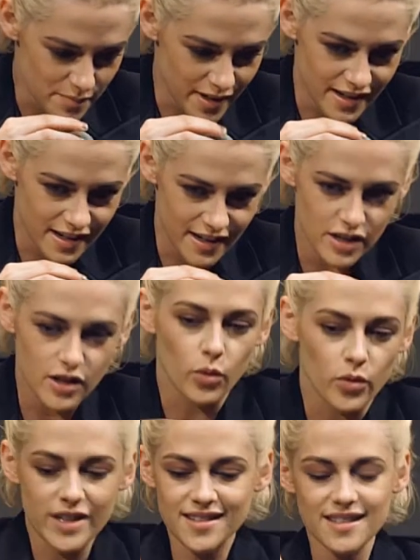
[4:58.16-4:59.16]
But you
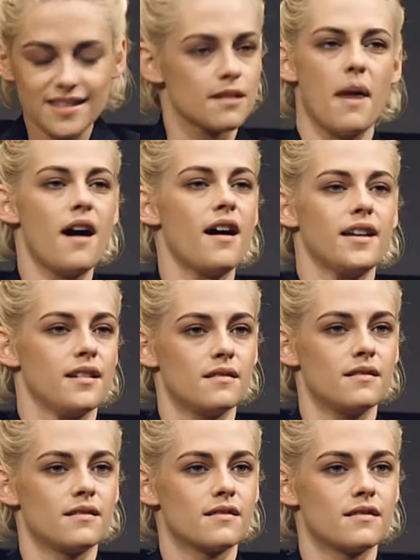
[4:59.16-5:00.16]
know, this isn't mine.
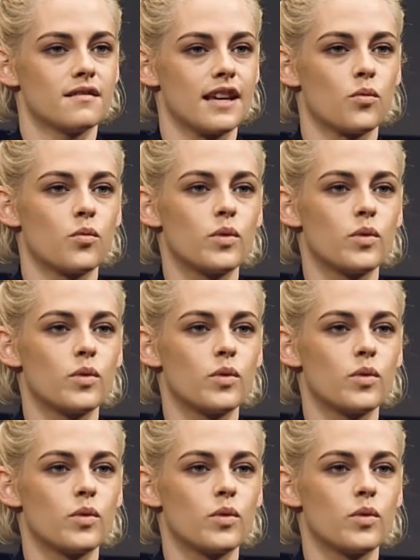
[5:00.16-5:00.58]
Like